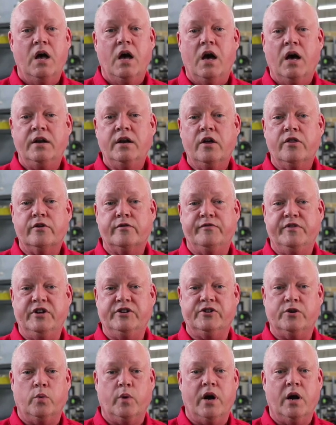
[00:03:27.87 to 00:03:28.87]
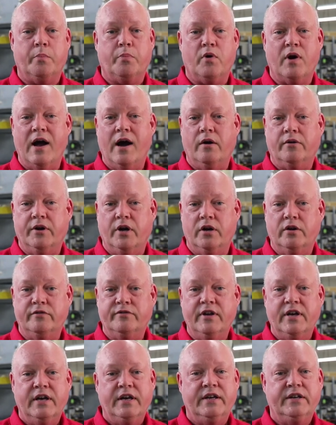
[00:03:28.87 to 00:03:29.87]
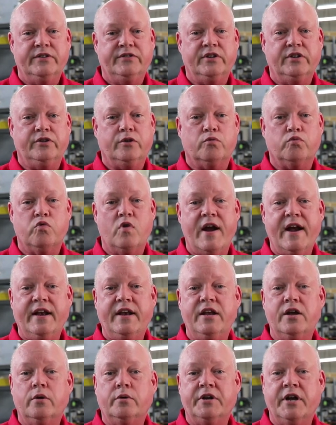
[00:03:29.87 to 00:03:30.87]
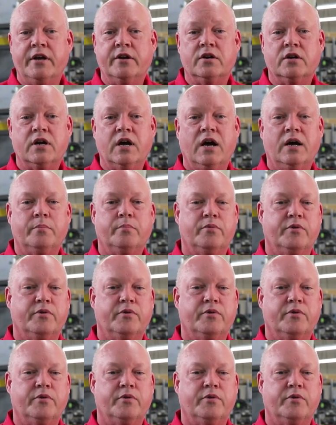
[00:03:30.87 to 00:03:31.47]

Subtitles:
Another feature we are proud of is that the Radio to Intercom